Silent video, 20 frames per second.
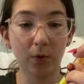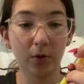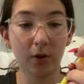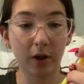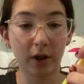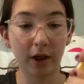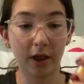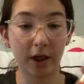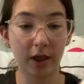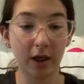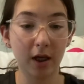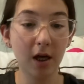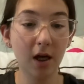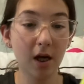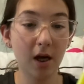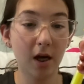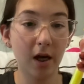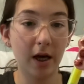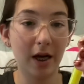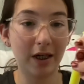looking.
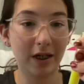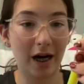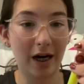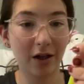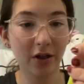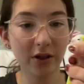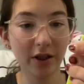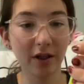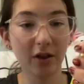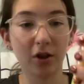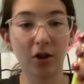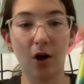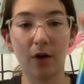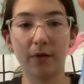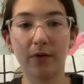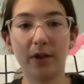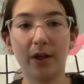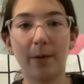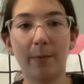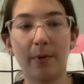And it kind of looks like a lava
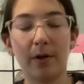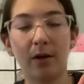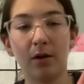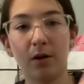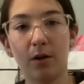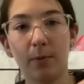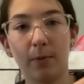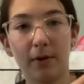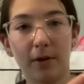lamp. I don't know about